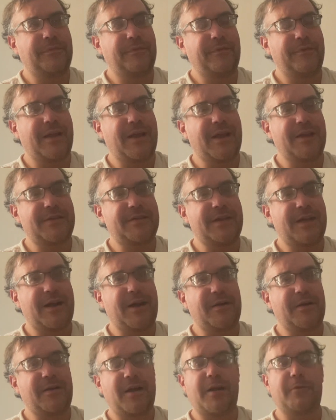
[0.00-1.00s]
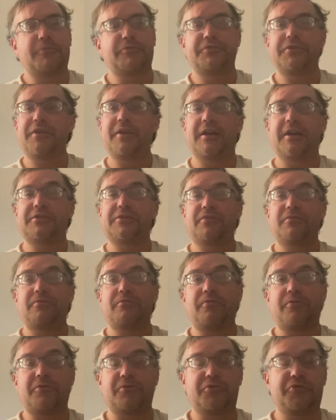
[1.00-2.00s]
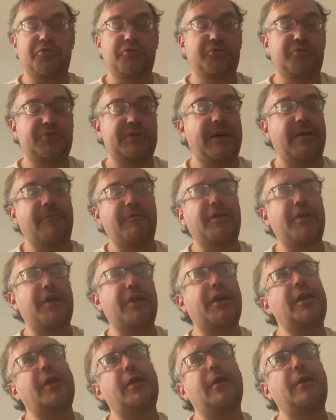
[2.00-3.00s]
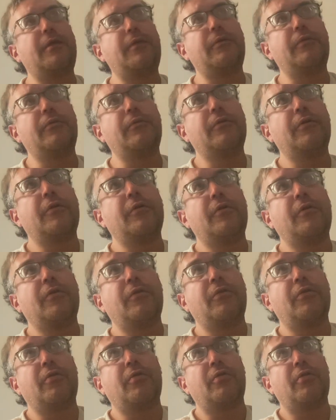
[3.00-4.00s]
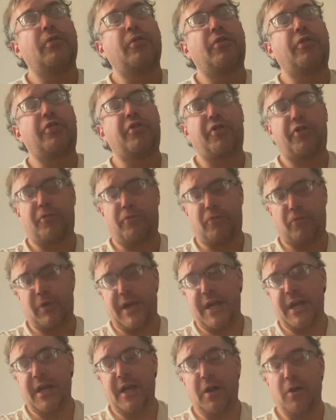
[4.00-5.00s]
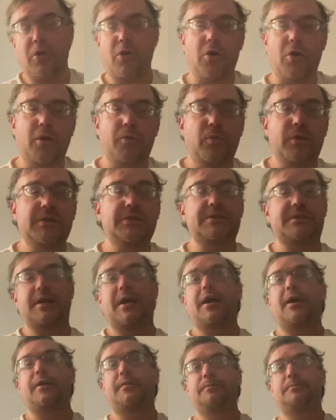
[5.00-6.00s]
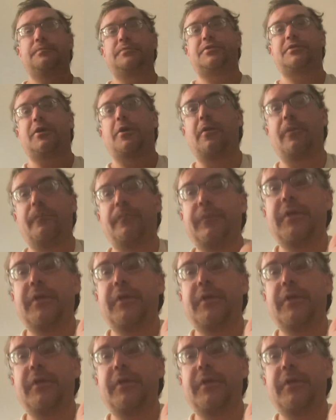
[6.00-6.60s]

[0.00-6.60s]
and uh, I will see you guys for 273 on Wednesday. So,